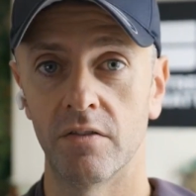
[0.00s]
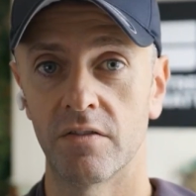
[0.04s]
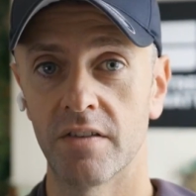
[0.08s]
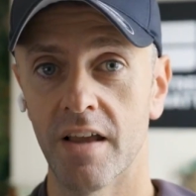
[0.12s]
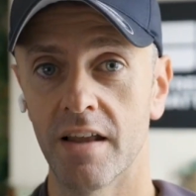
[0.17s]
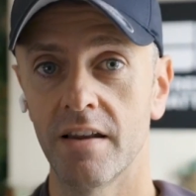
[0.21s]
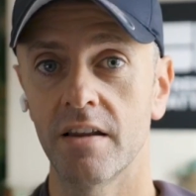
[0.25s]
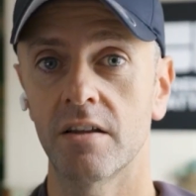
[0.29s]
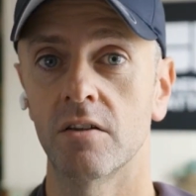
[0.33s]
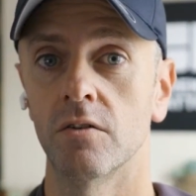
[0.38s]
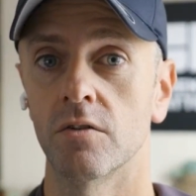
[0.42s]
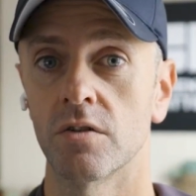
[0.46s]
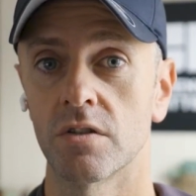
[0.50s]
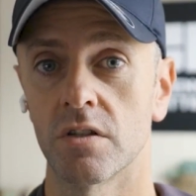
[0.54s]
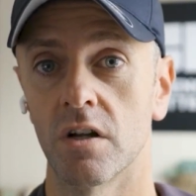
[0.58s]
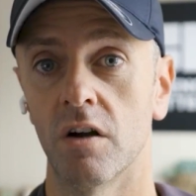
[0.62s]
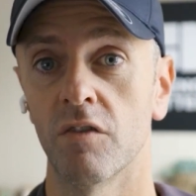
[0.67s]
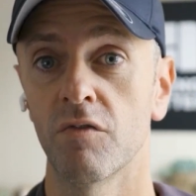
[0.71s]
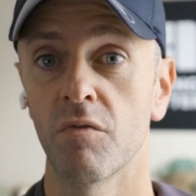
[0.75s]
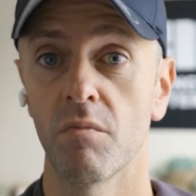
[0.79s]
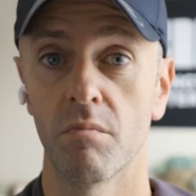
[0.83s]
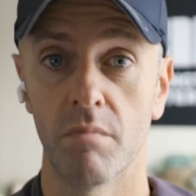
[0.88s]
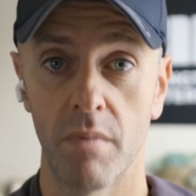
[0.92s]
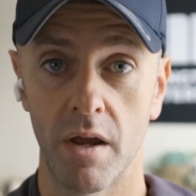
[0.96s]
technical
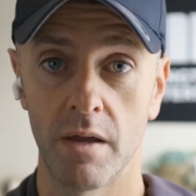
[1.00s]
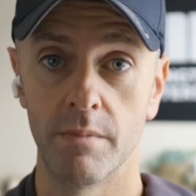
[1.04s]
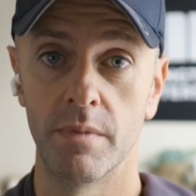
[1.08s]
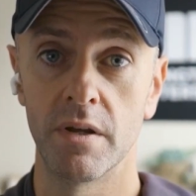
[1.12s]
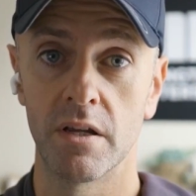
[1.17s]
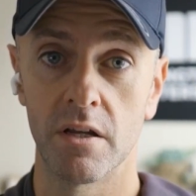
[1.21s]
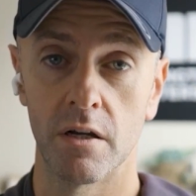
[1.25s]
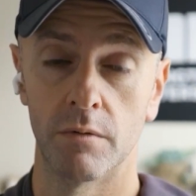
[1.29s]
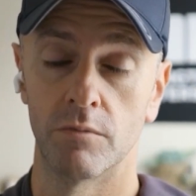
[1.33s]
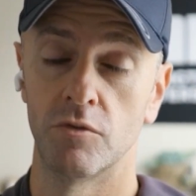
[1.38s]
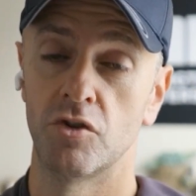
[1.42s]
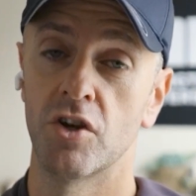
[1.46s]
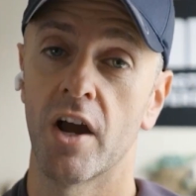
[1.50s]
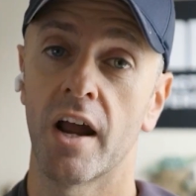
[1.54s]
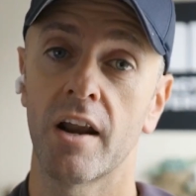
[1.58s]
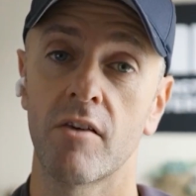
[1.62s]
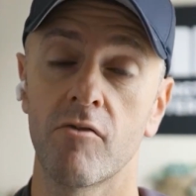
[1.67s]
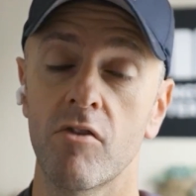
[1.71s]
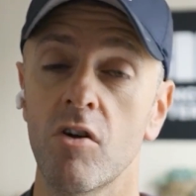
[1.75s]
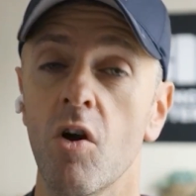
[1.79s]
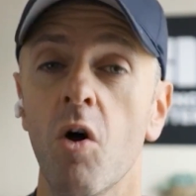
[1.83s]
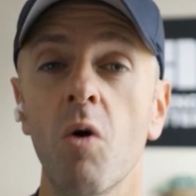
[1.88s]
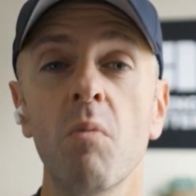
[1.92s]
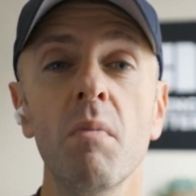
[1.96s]
stuff, maybe come
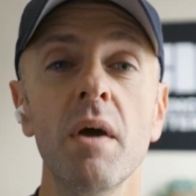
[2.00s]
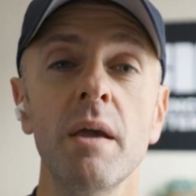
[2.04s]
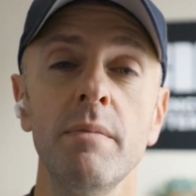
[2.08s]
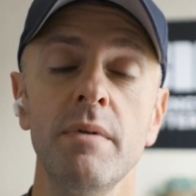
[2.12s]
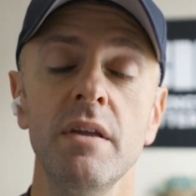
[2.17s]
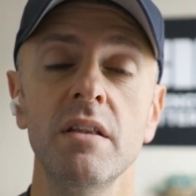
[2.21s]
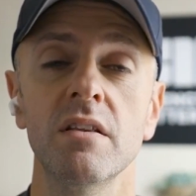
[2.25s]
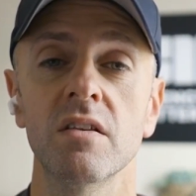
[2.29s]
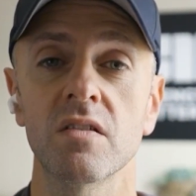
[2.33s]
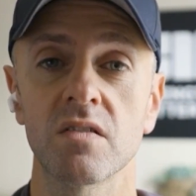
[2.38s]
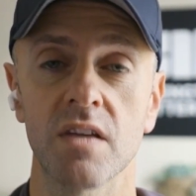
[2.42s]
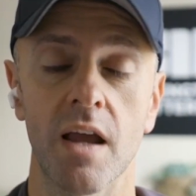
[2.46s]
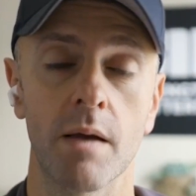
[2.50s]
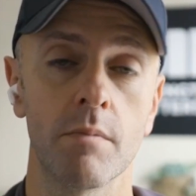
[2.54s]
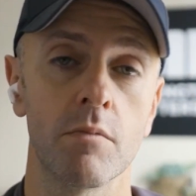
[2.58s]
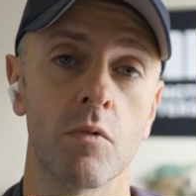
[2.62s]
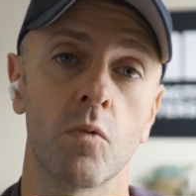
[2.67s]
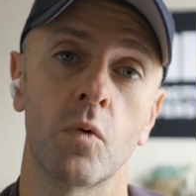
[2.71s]
January or maybe in December